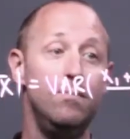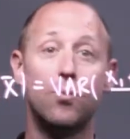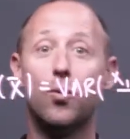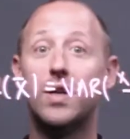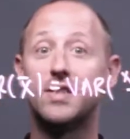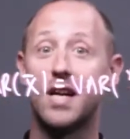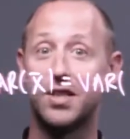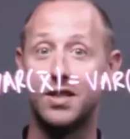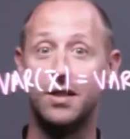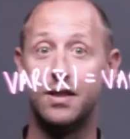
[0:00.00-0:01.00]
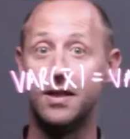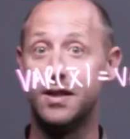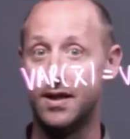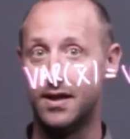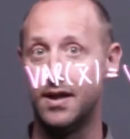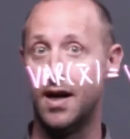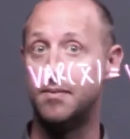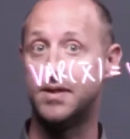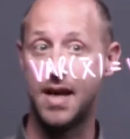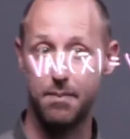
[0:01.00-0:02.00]
what is actually the
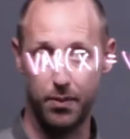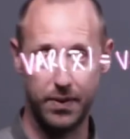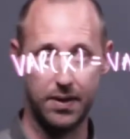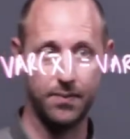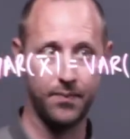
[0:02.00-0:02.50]
um, sample mean.